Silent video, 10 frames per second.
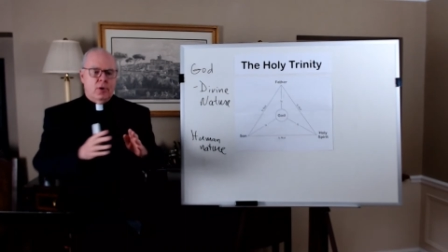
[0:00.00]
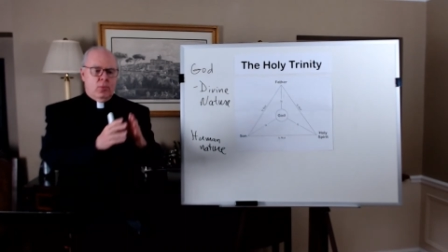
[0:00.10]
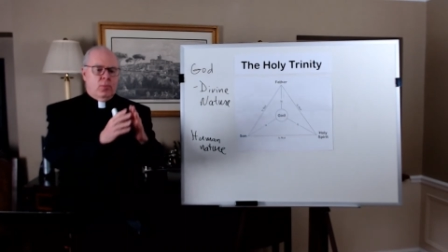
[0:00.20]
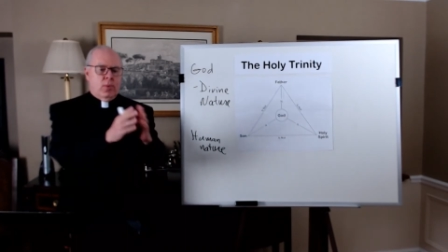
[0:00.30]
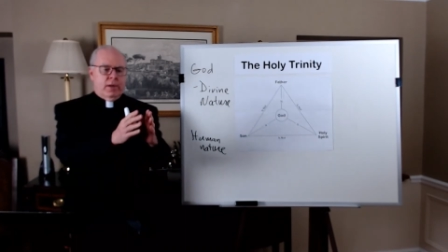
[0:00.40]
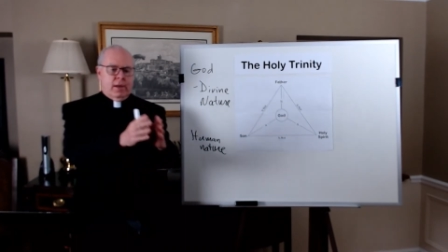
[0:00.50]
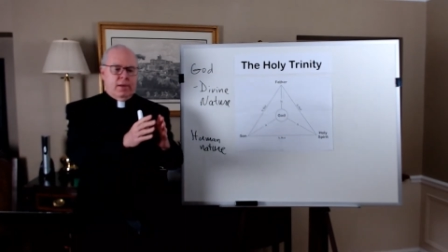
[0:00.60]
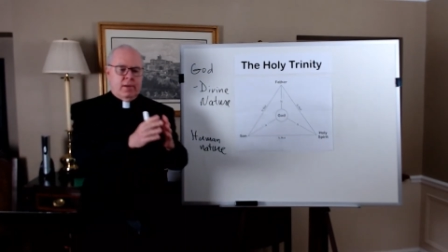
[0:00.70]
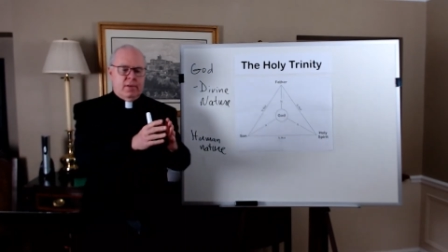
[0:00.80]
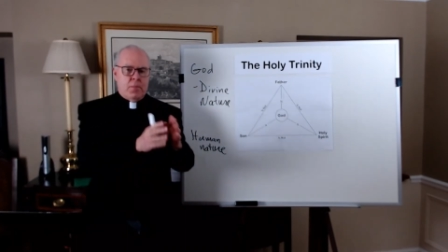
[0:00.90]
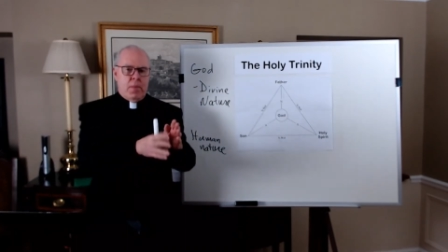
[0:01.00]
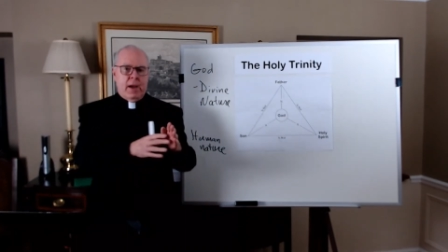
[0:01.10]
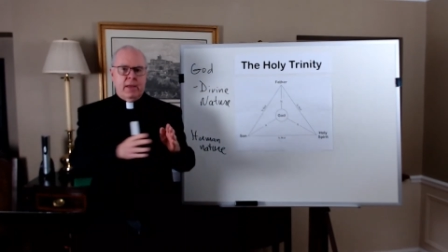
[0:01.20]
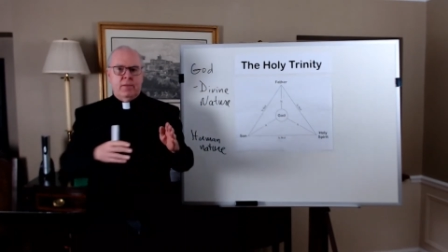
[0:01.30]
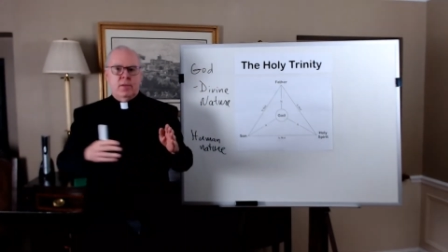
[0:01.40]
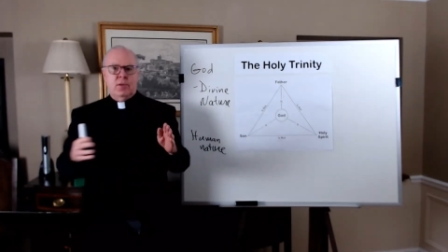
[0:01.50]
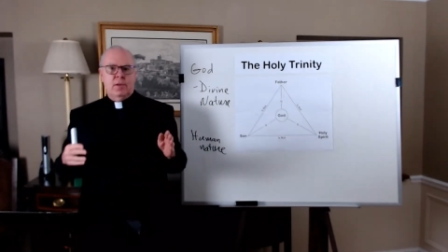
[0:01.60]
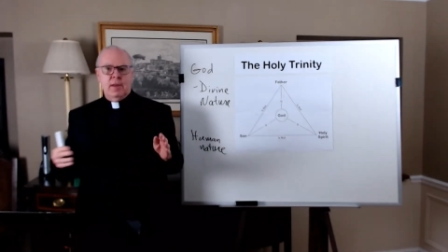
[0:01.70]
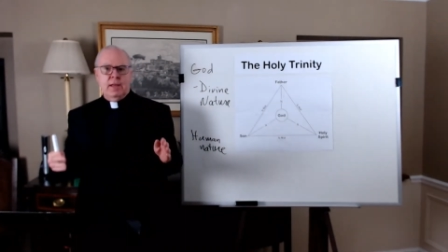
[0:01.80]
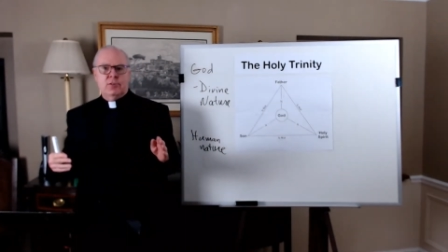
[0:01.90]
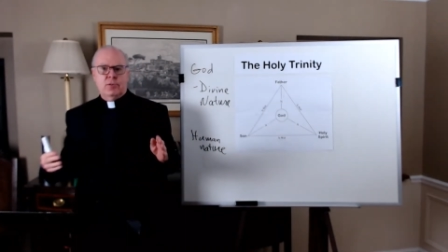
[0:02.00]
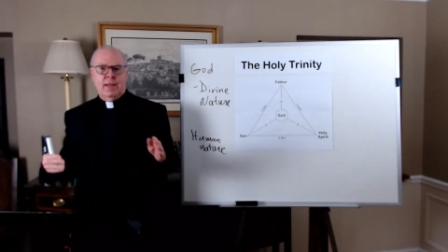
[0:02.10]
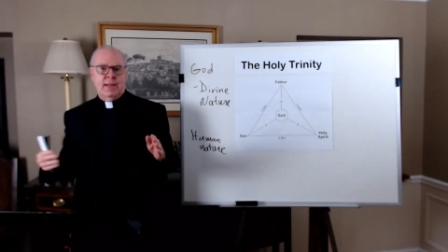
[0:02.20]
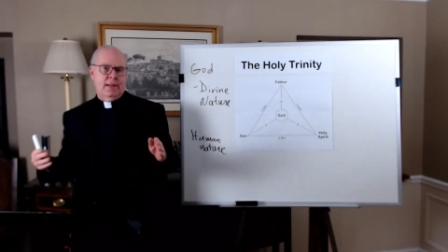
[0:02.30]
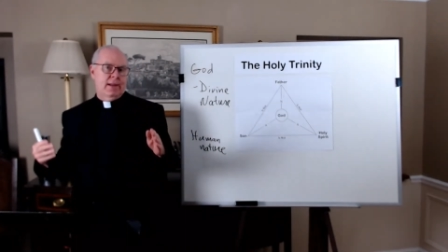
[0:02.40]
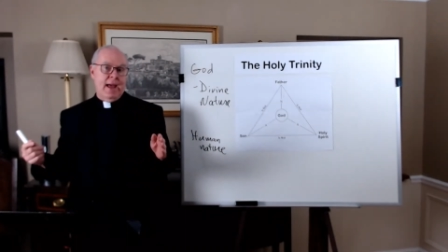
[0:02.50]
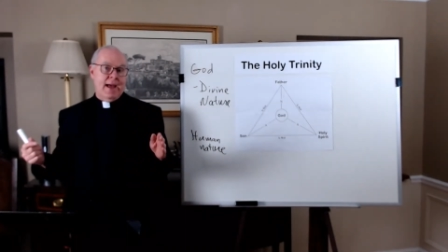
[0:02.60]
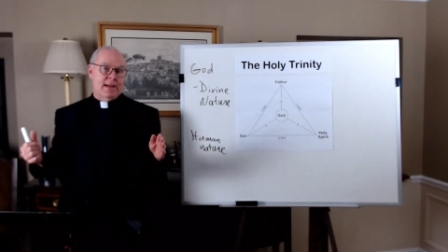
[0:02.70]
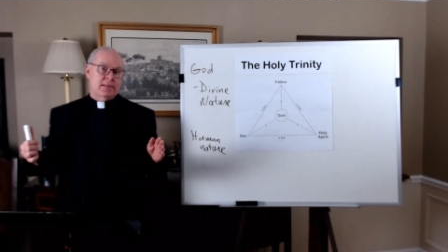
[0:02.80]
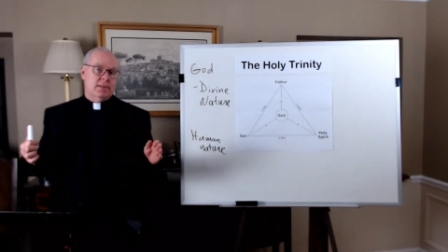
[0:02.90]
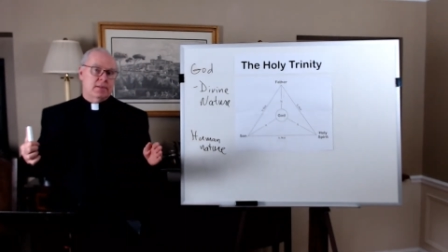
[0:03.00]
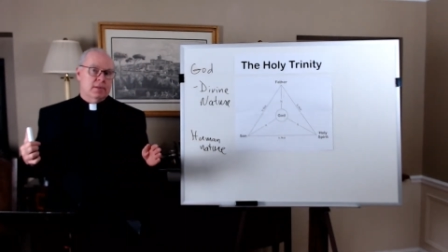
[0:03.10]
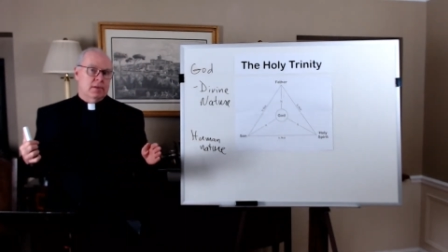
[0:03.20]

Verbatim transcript: what it is by the nature that it has.